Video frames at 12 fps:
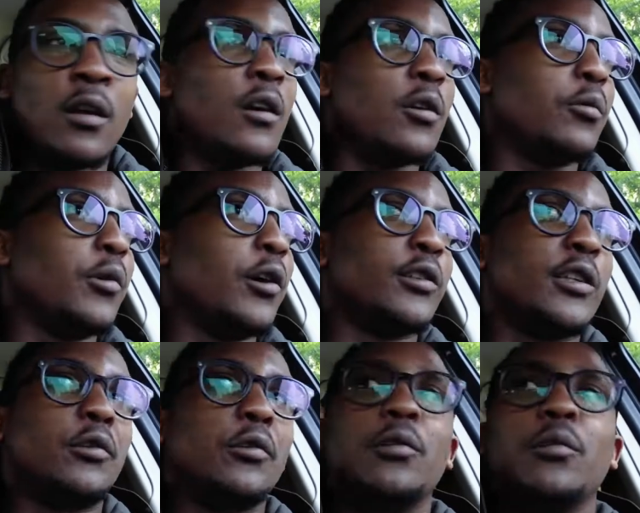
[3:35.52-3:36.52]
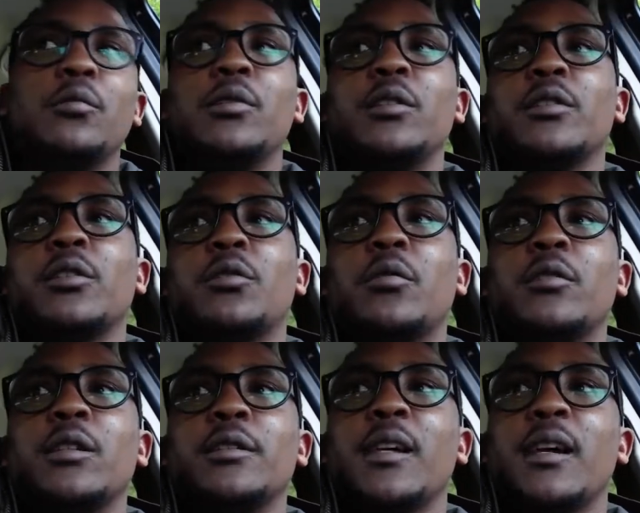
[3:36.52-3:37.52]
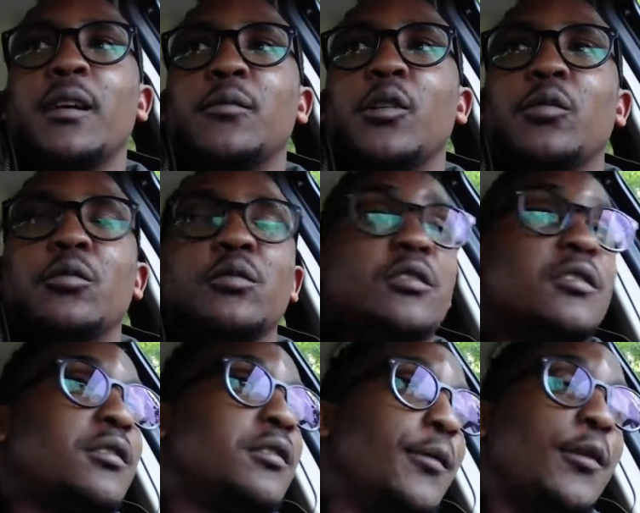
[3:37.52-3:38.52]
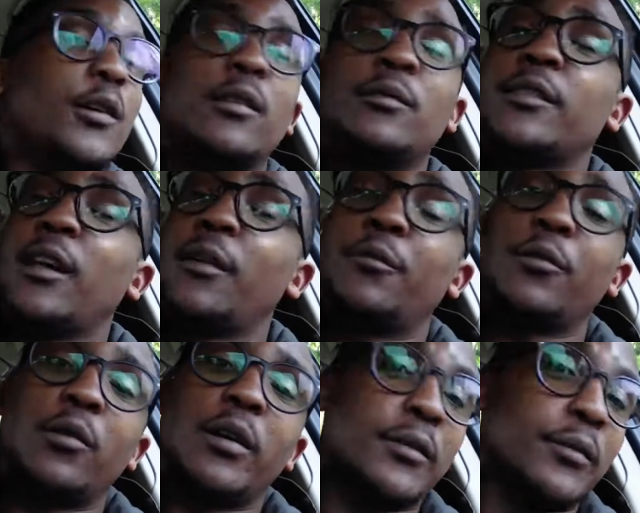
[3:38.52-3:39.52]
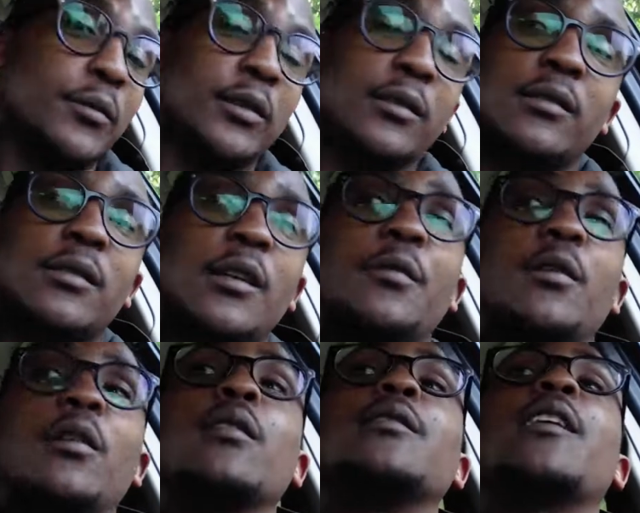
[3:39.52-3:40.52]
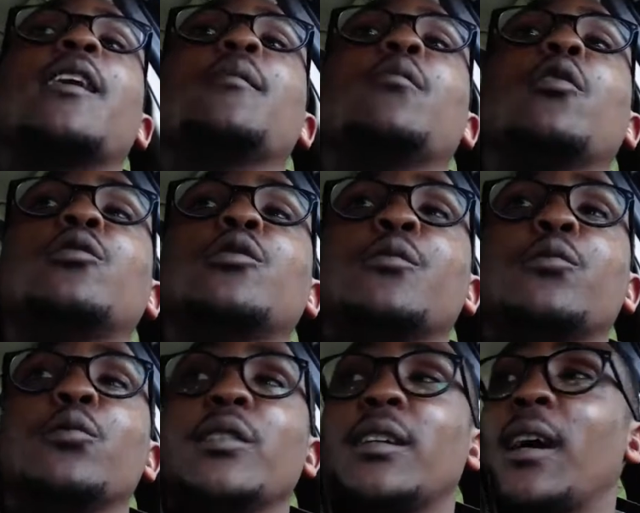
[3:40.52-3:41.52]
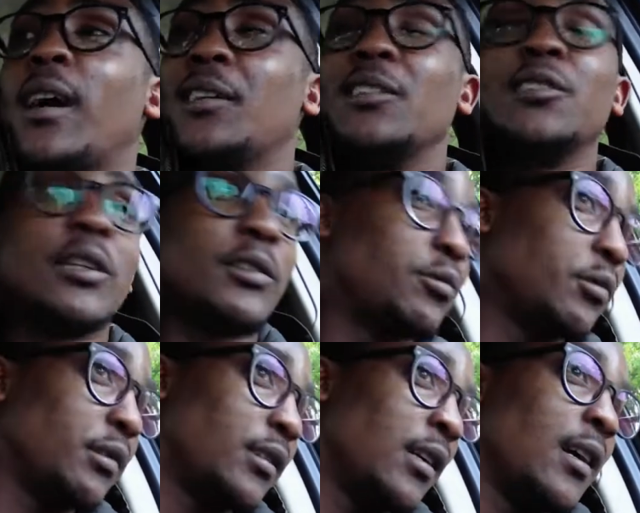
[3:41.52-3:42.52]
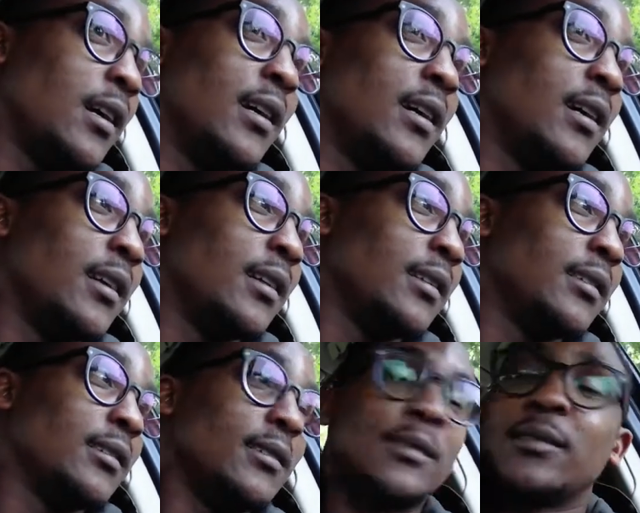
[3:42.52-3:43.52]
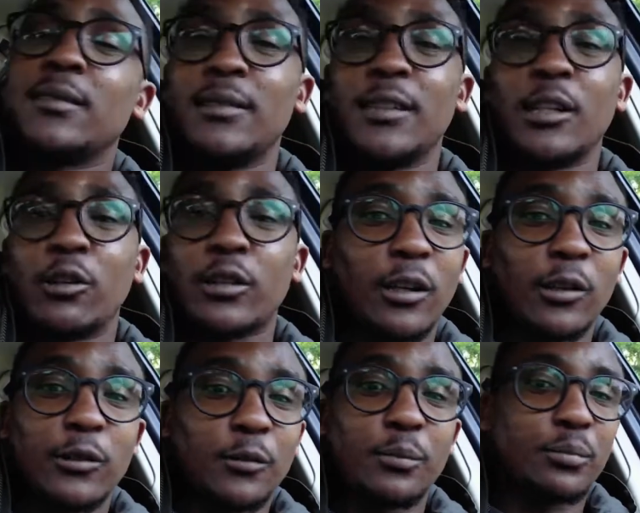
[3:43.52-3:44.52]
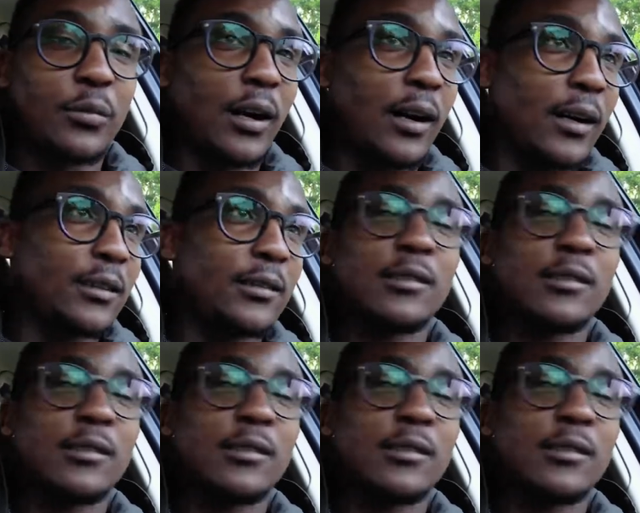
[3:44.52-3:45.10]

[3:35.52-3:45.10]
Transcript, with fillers: we're on the corona we on the corona time now it's difficult time for everybody it's difficult time also for the car industries they got a lot of cars